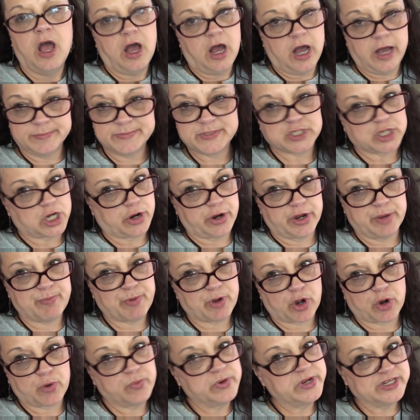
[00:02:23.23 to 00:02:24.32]
I'm sorry, but
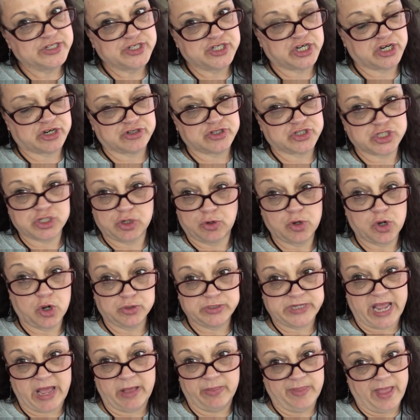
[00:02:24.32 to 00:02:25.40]
our wheelchairs don't go
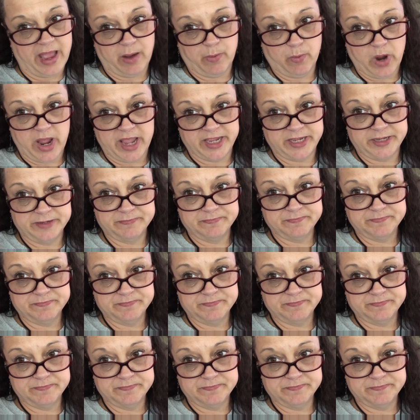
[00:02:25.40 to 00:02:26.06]
down that way.